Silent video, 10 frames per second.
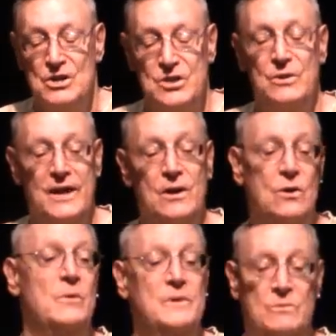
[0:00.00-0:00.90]
So they
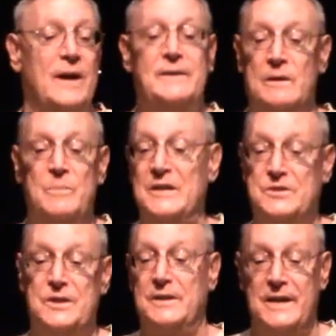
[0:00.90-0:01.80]
go home and write the
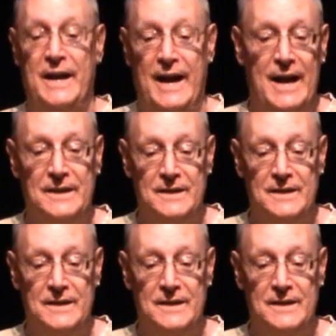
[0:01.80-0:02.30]
best that they can,